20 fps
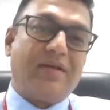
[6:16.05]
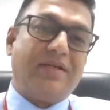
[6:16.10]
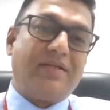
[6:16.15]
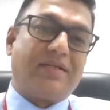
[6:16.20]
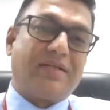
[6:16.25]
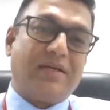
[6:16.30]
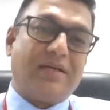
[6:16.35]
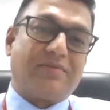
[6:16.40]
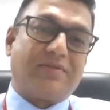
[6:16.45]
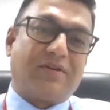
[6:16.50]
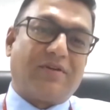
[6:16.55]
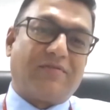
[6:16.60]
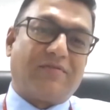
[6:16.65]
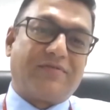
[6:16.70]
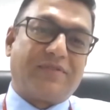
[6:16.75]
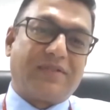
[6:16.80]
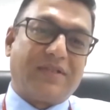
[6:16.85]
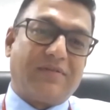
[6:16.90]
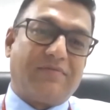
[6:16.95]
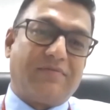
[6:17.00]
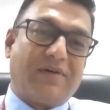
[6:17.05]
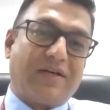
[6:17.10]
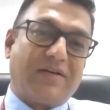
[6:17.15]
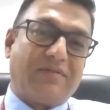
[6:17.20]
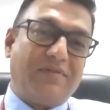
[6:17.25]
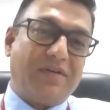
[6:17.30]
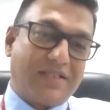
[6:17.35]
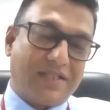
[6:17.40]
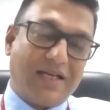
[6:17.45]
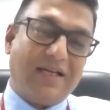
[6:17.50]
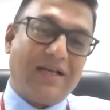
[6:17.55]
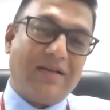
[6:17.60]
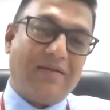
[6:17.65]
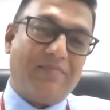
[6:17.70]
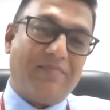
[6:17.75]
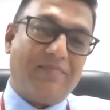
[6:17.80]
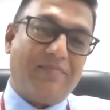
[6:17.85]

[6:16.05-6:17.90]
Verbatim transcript: terms of what we sell.